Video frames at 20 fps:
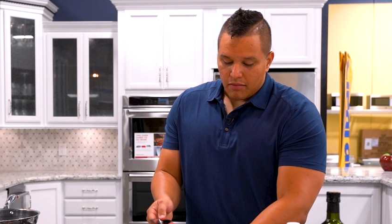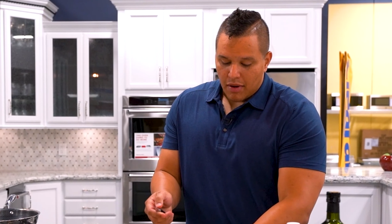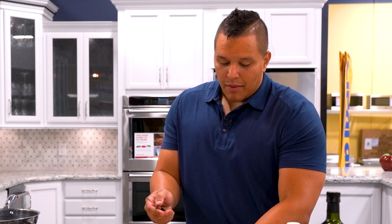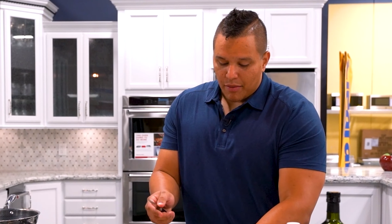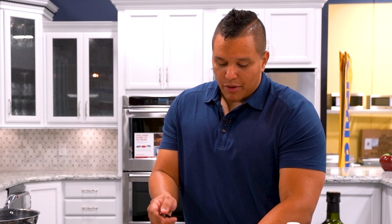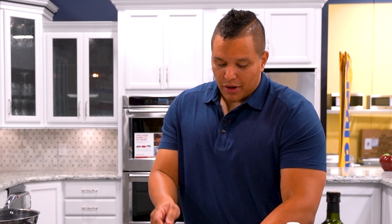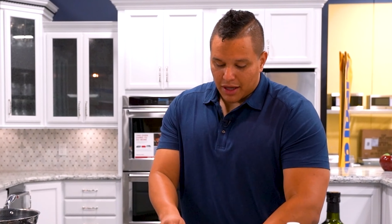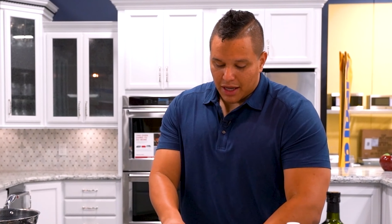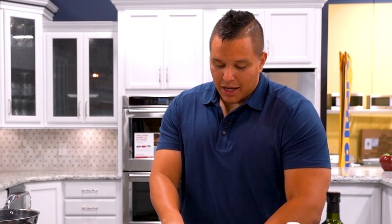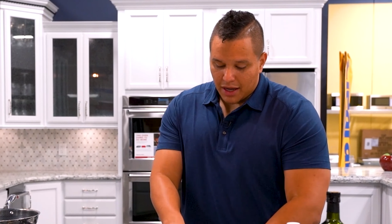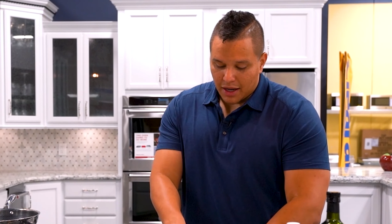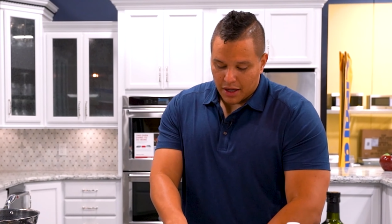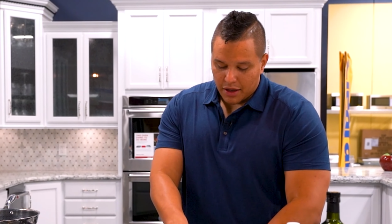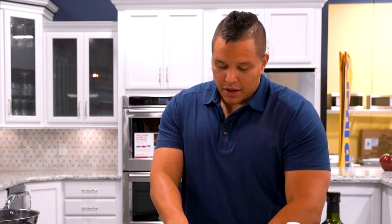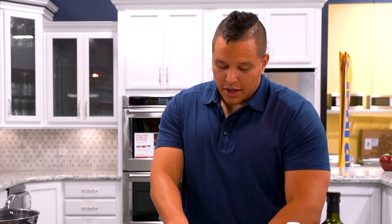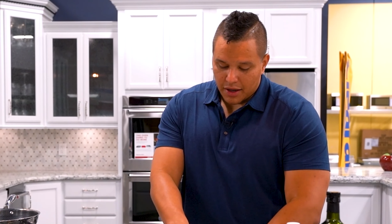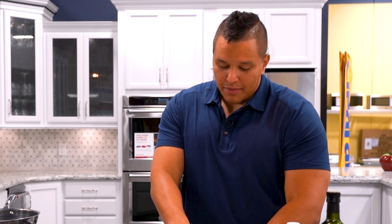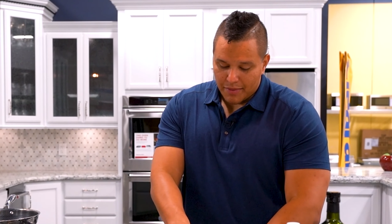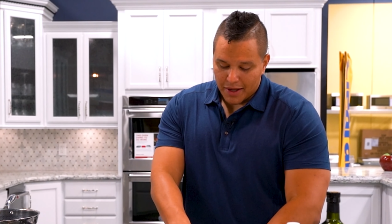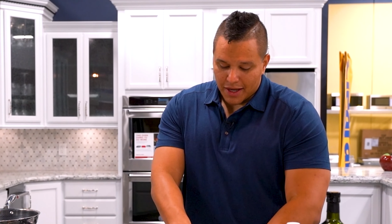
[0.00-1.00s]
remember, you're
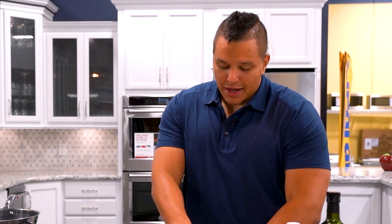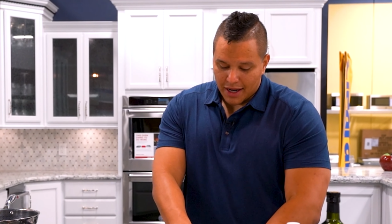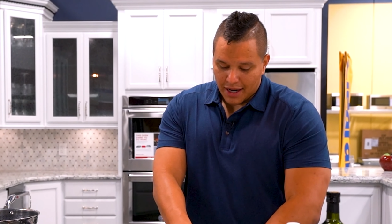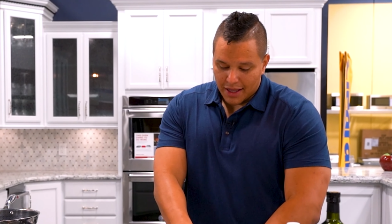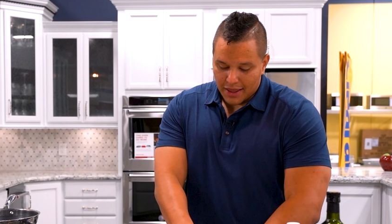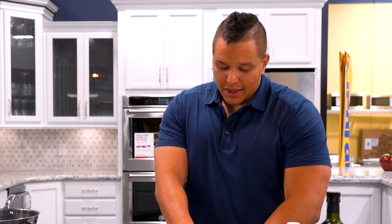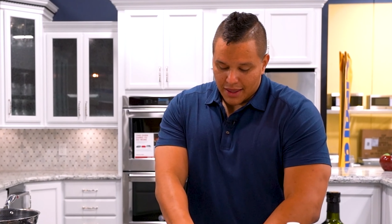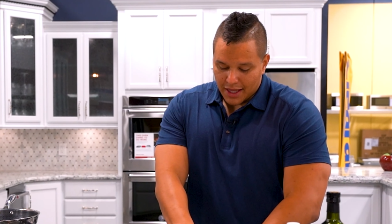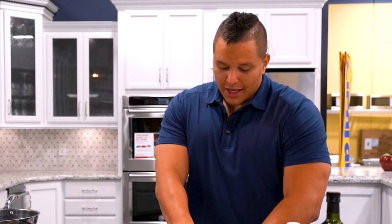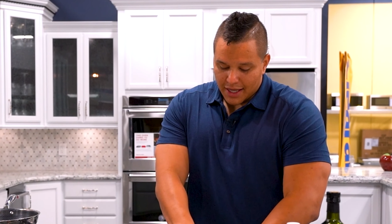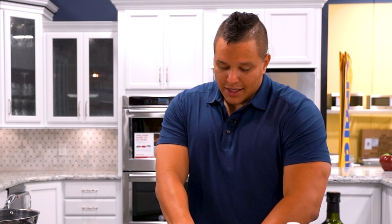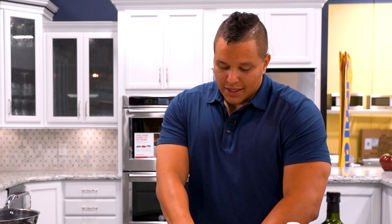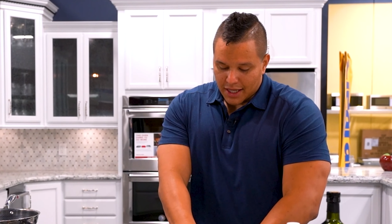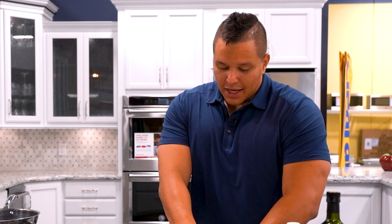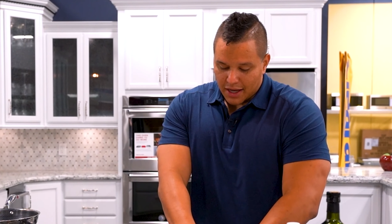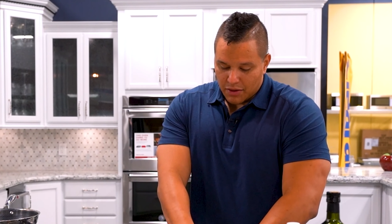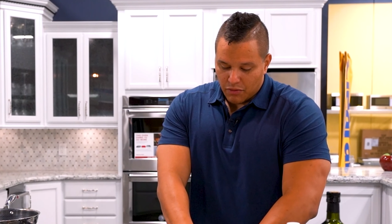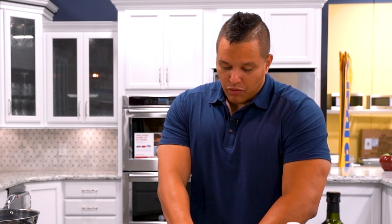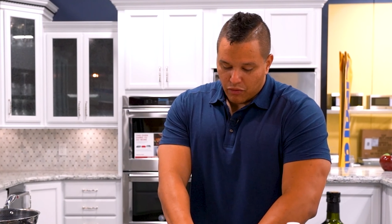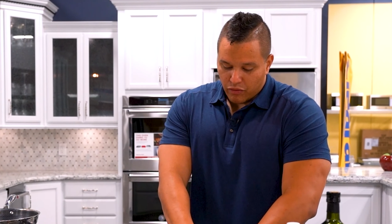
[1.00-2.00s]
gonna be cutting these
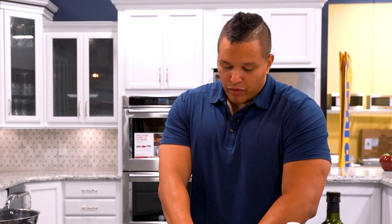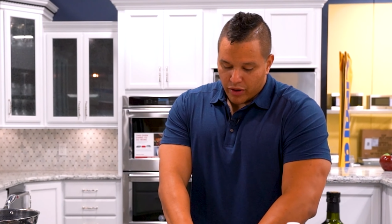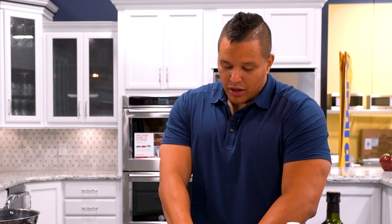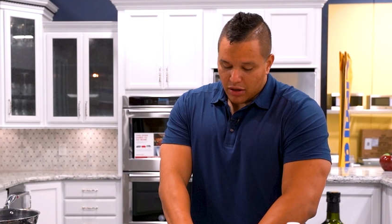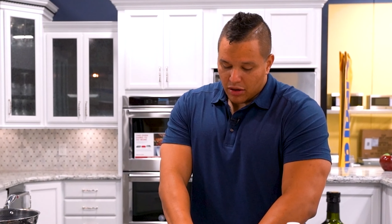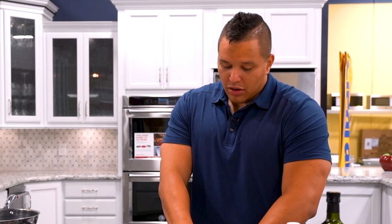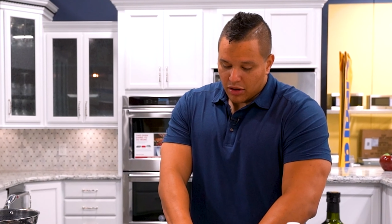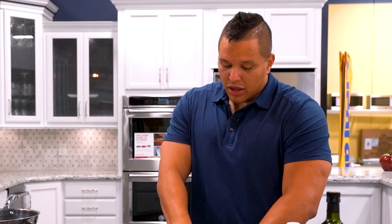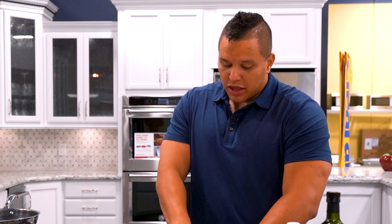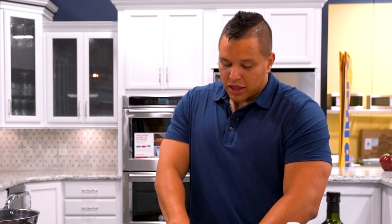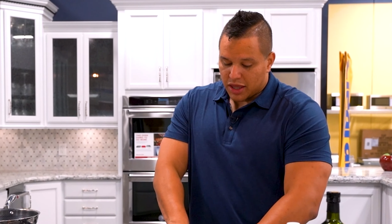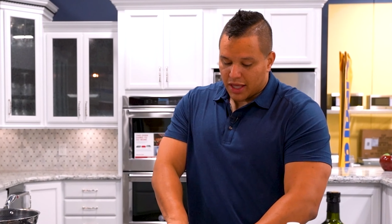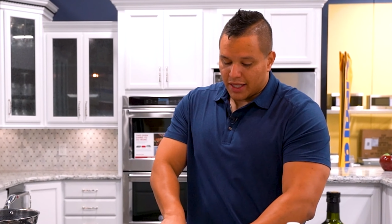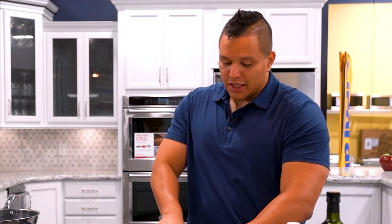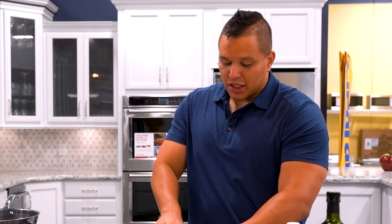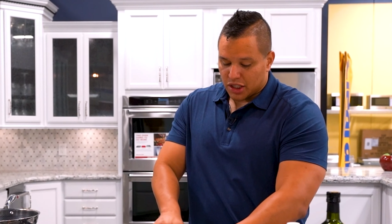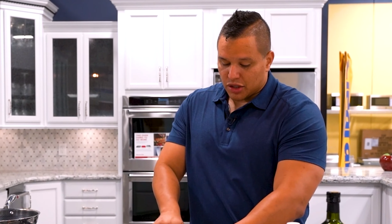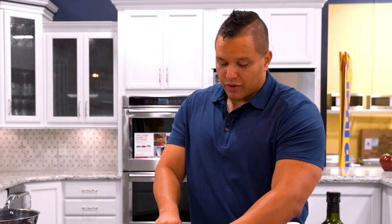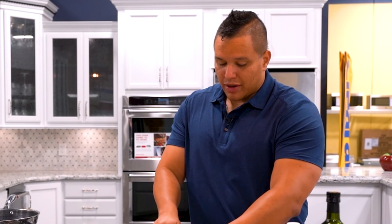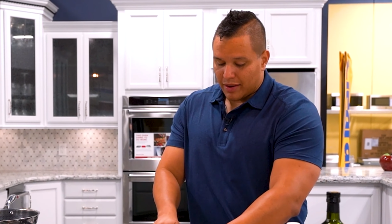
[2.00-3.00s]
in real thin
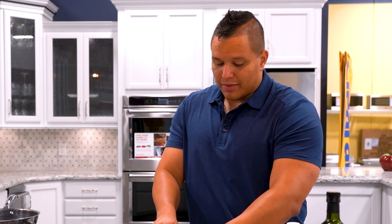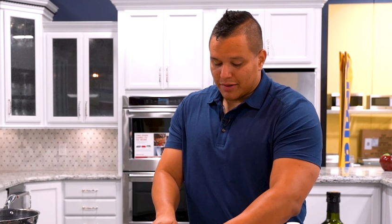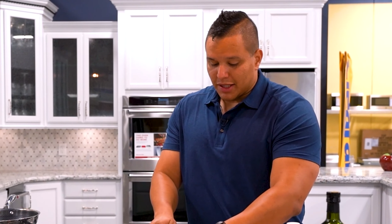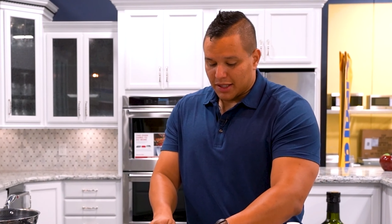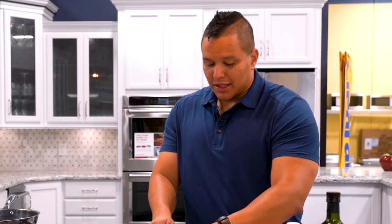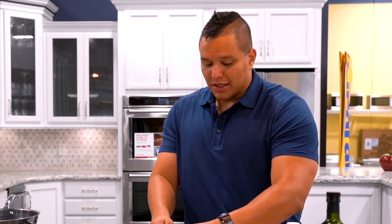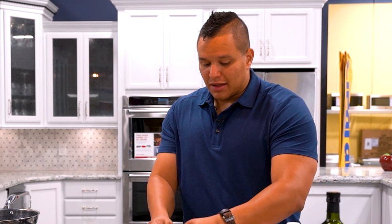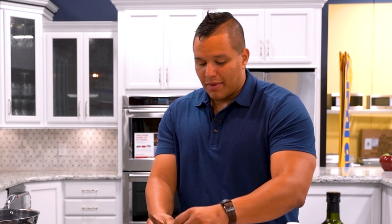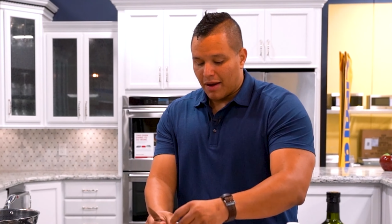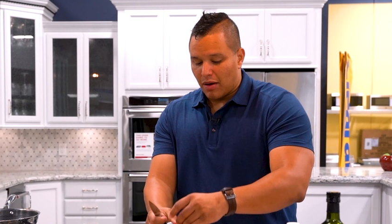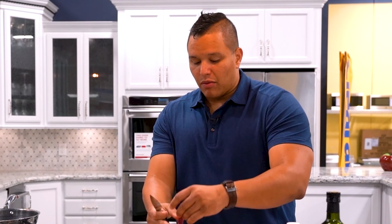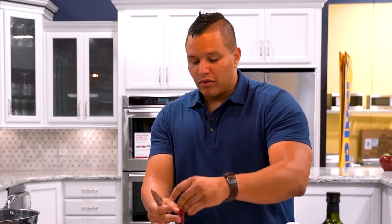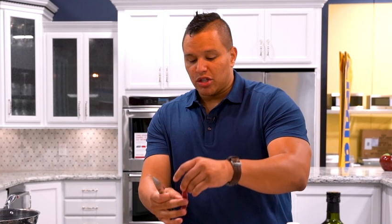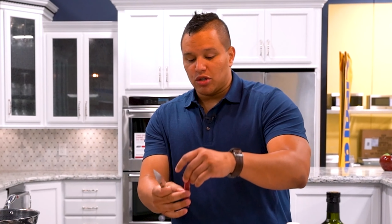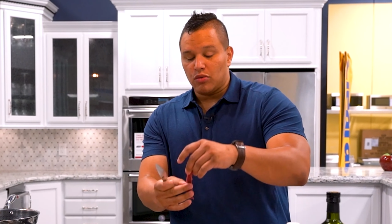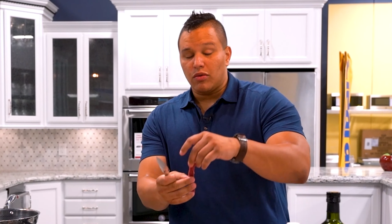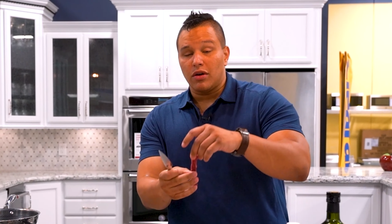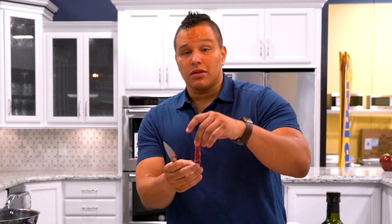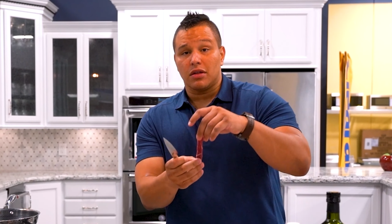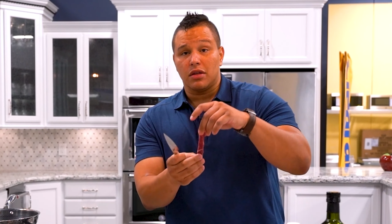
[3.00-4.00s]
strips. This is about what
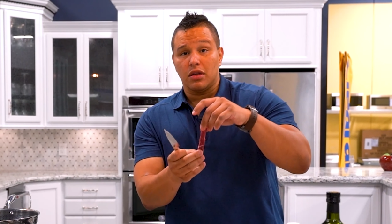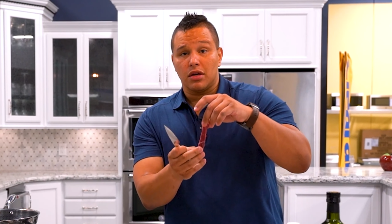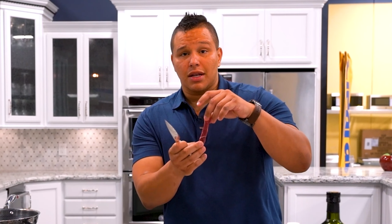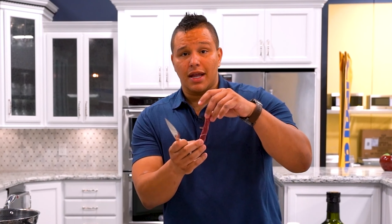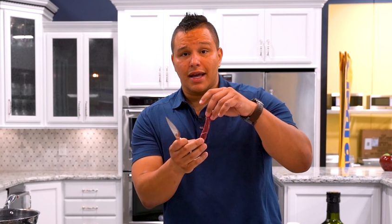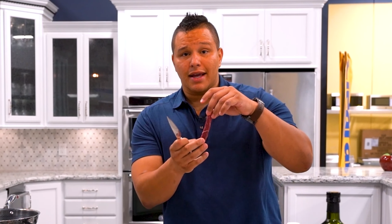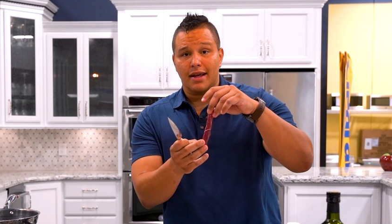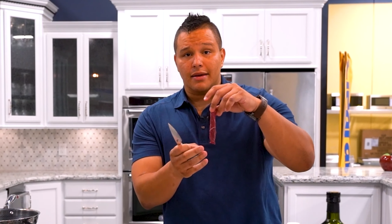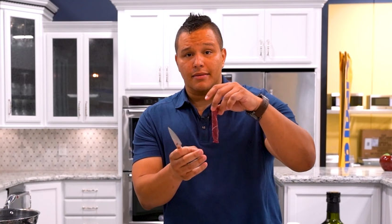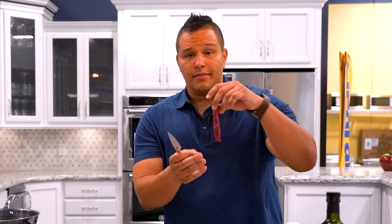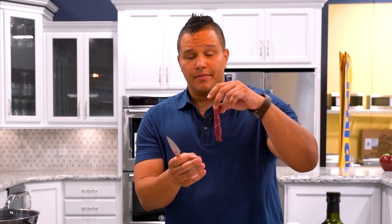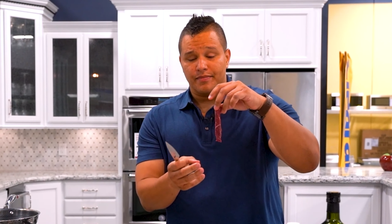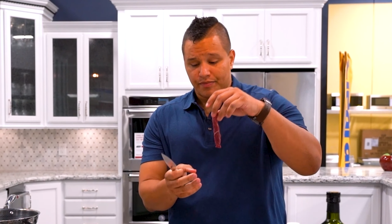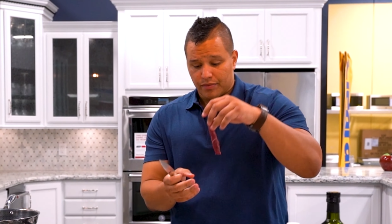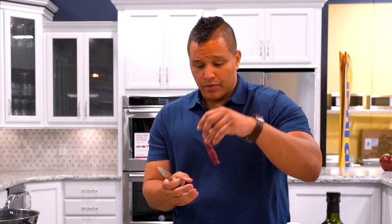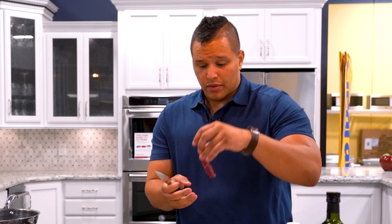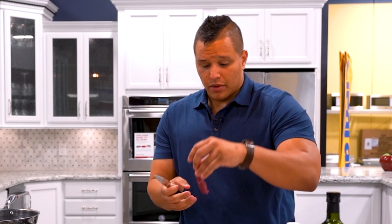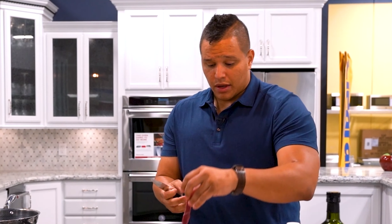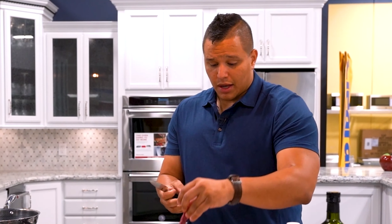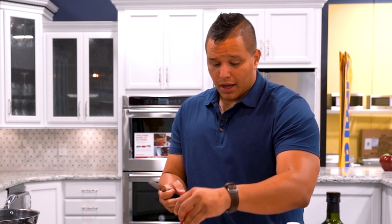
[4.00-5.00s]
you want it to look like,
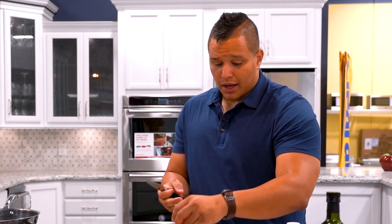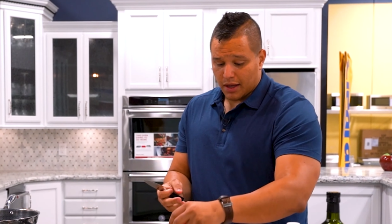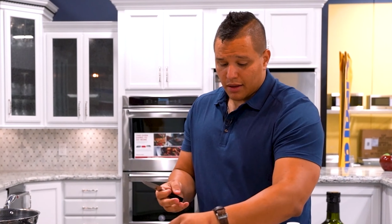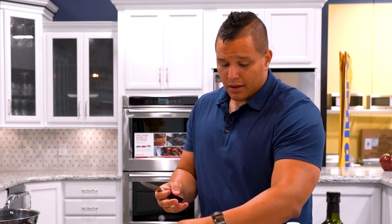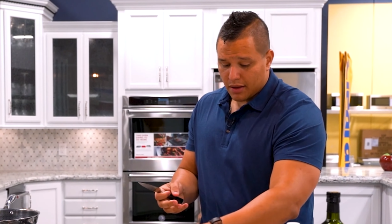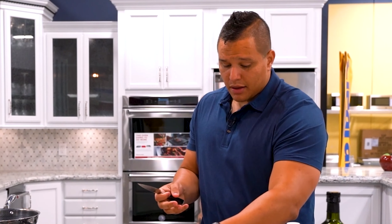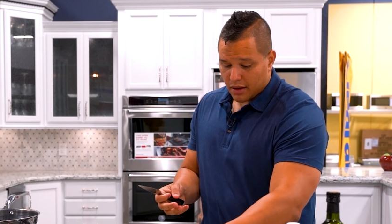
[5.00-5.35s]
okay?